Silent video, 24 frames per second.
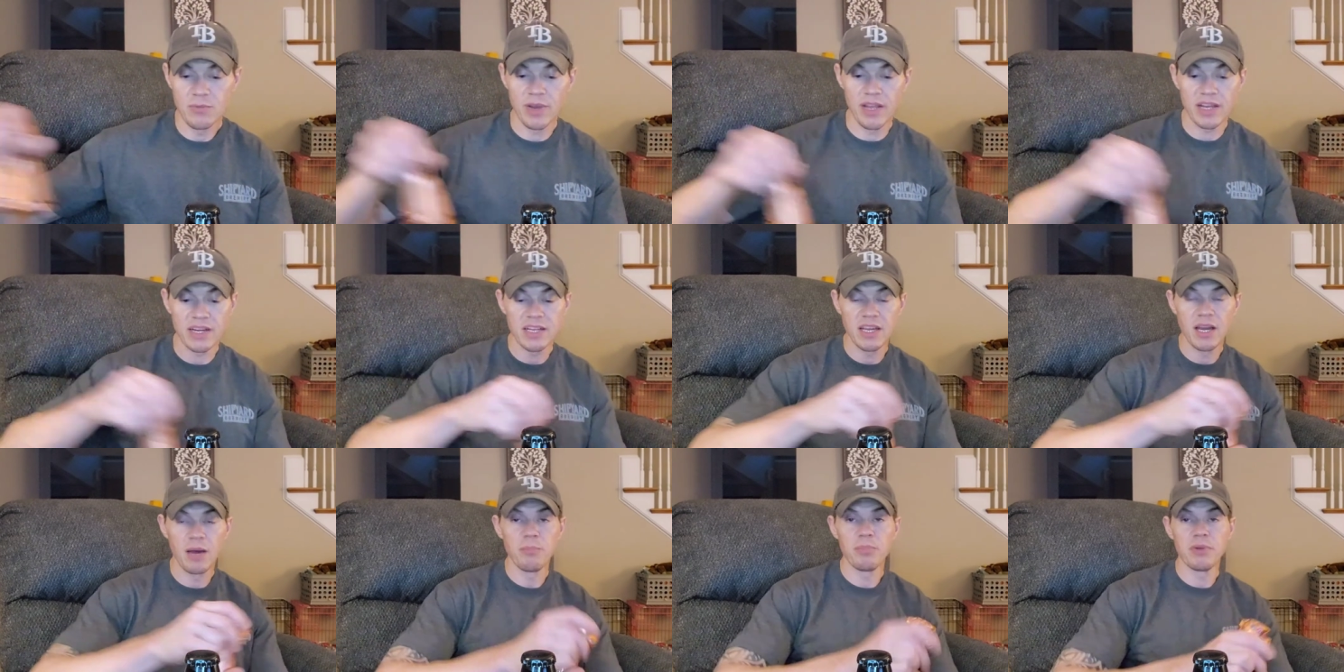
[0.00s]
We
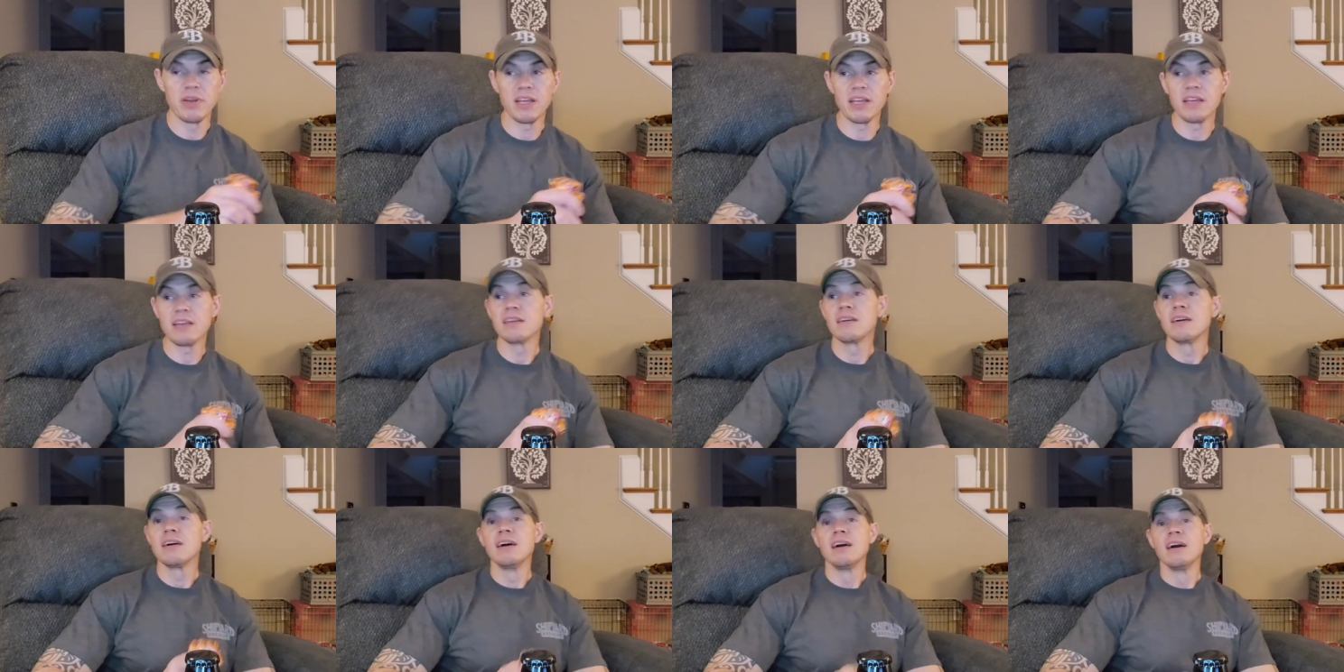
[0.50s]
had
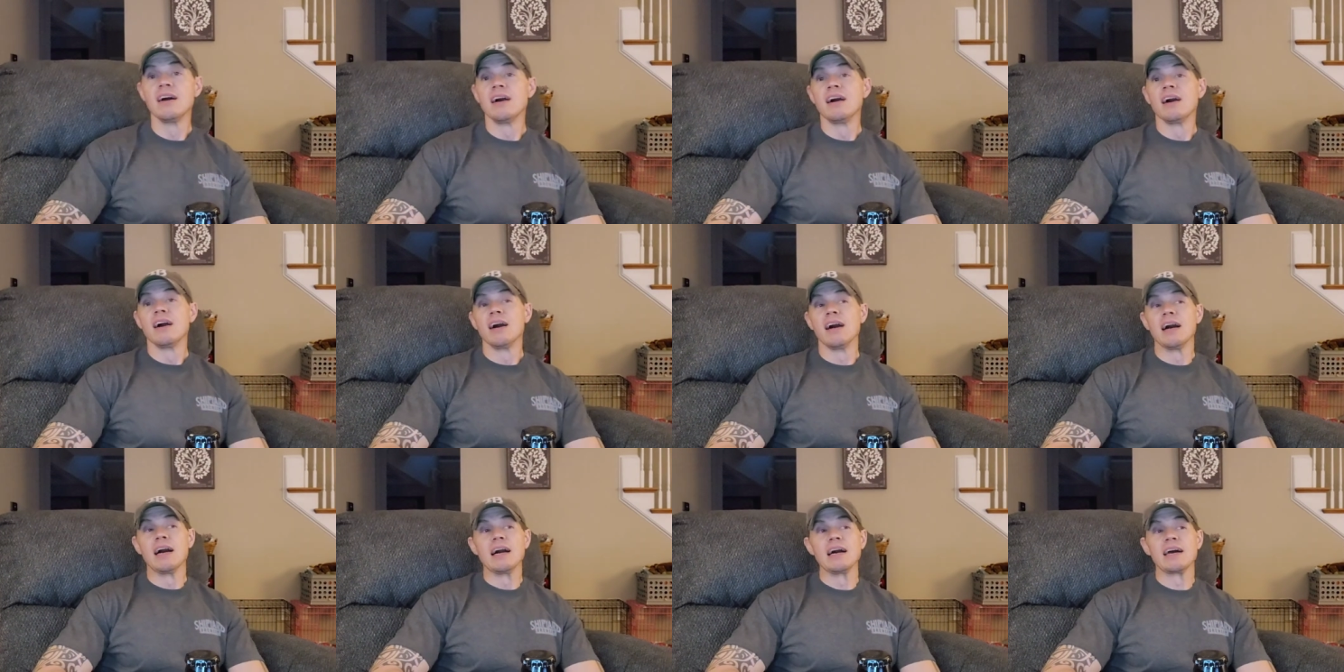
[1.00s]
company,
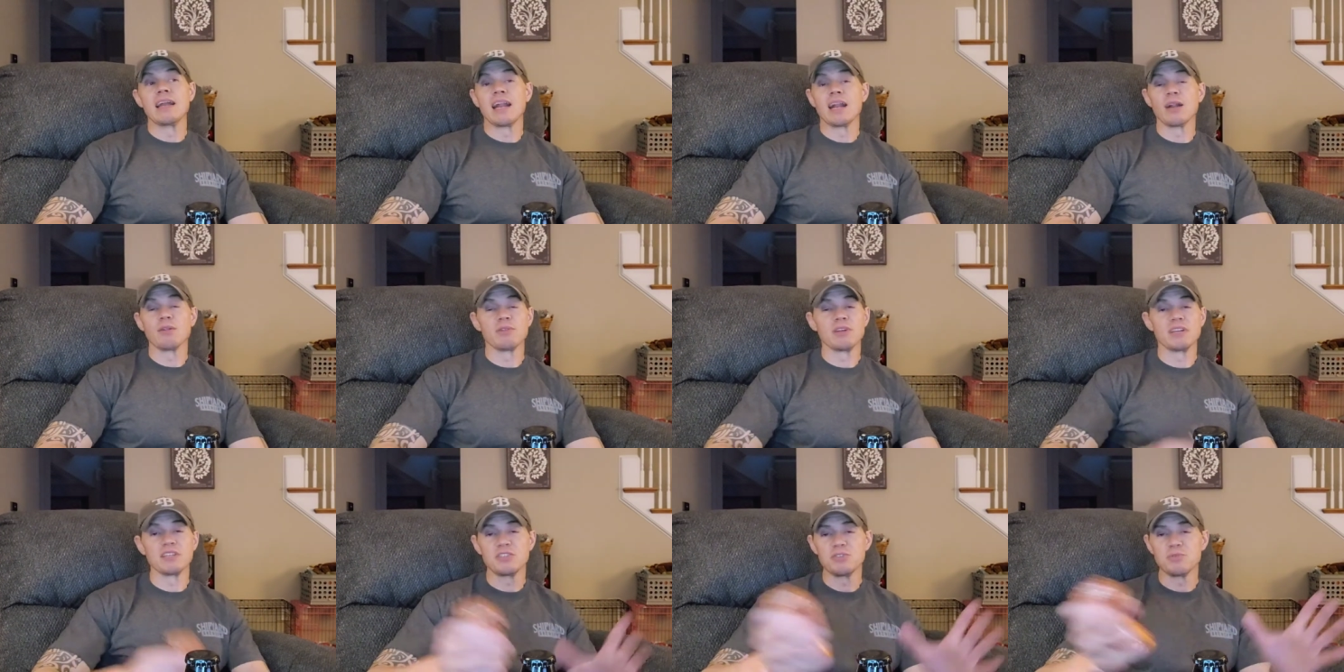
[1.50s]
uh, and I
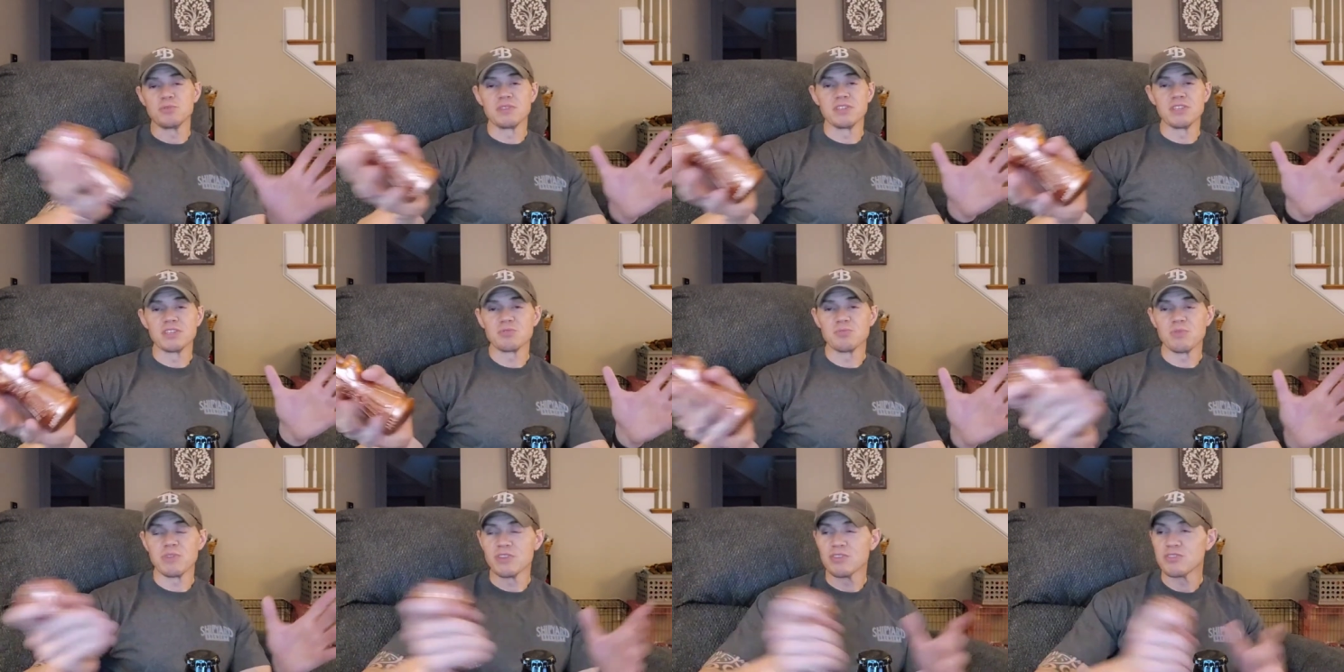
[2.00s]
don't like doing
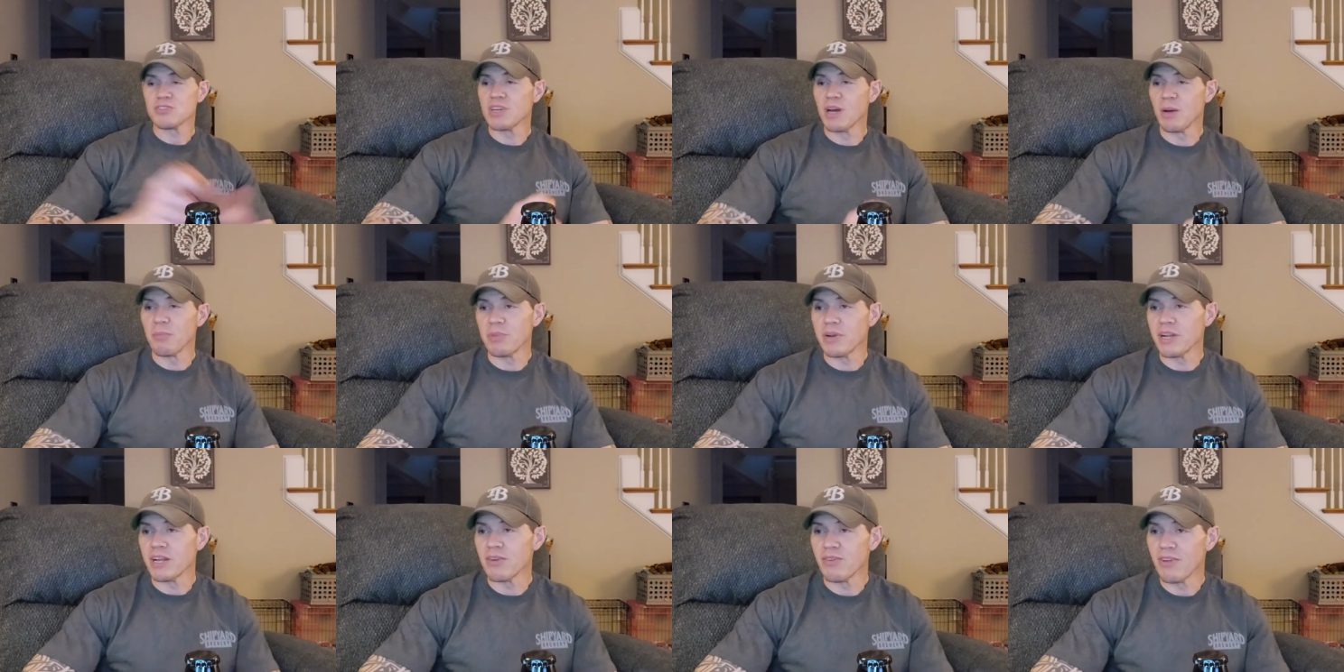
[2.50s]
this when there's
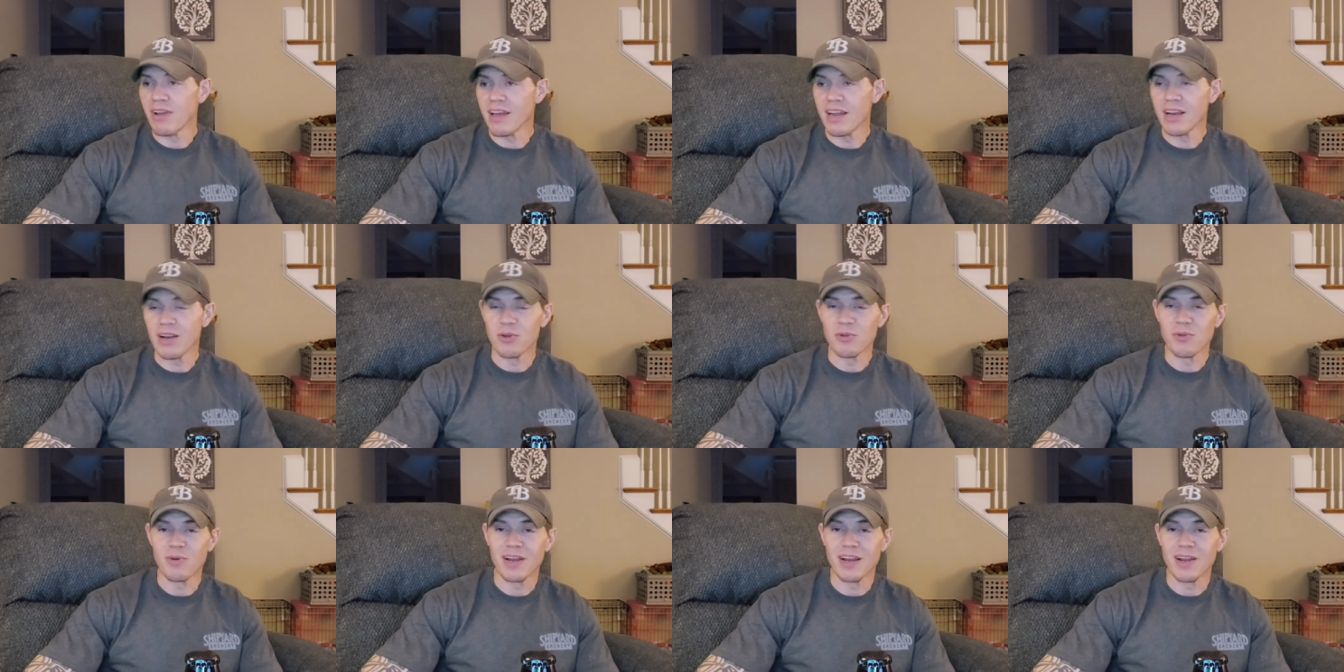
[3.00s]
company around
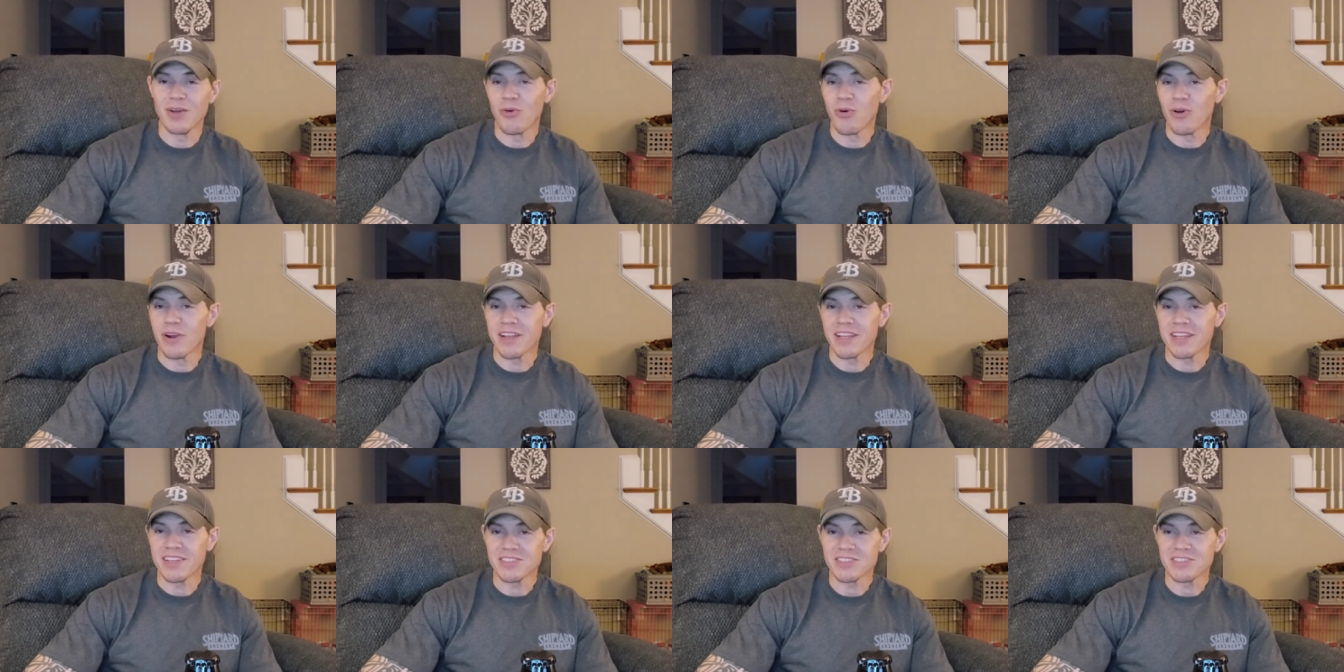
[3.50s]
and all
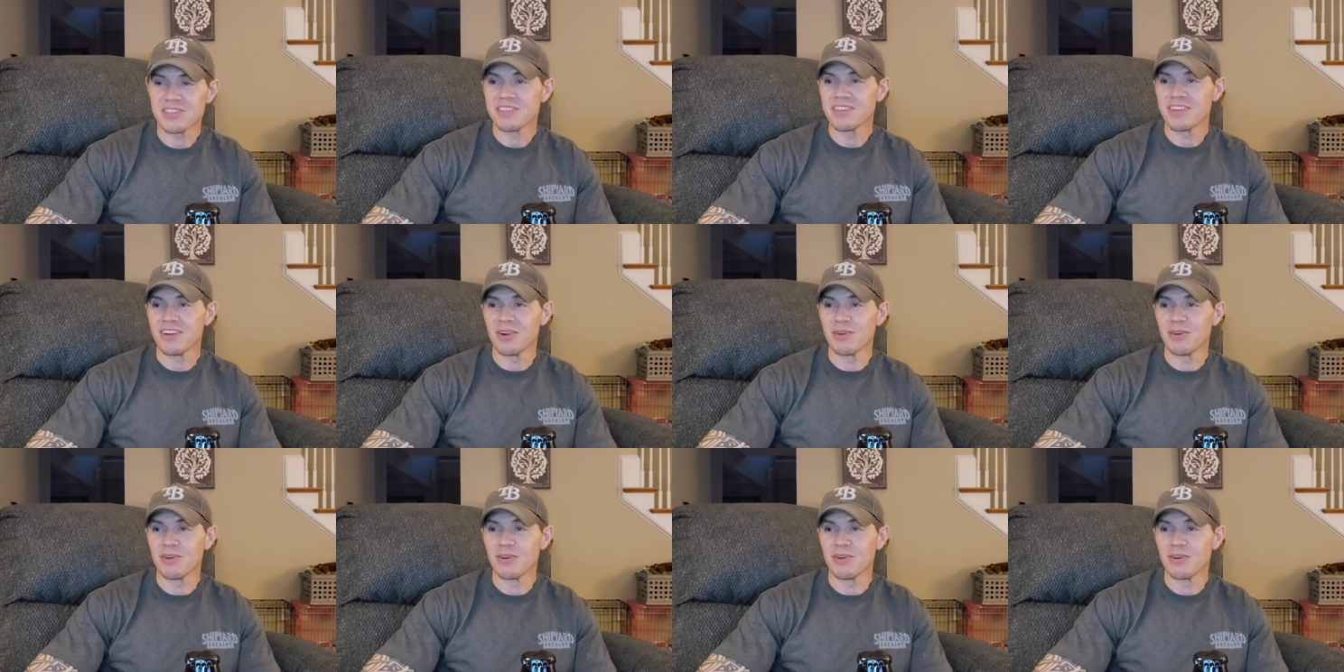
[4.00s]
my audience.